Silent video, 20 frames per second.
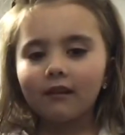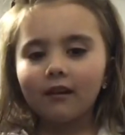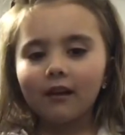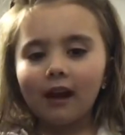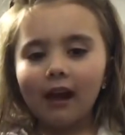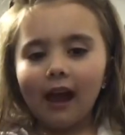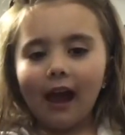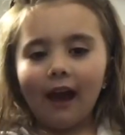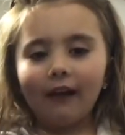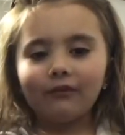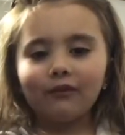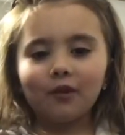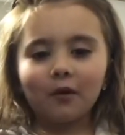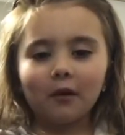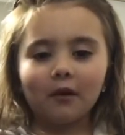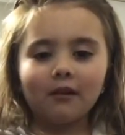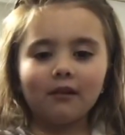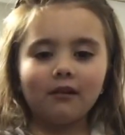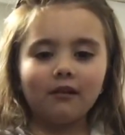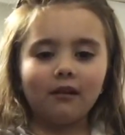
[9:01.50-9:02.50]
After
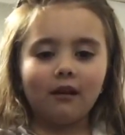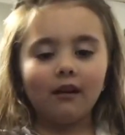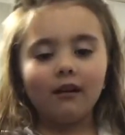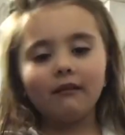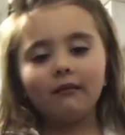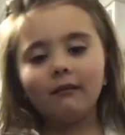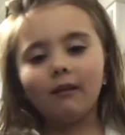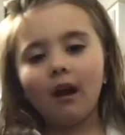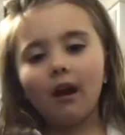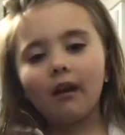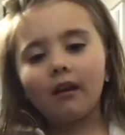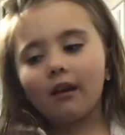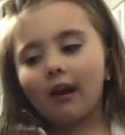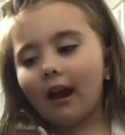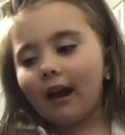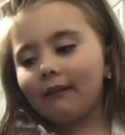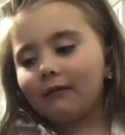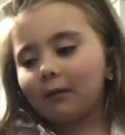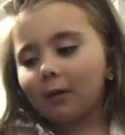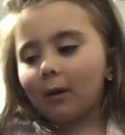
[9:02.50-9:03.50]
it's done,
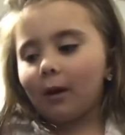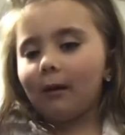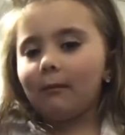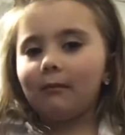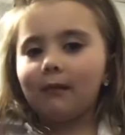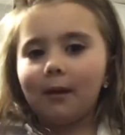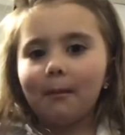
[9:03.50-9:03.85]
after I'm done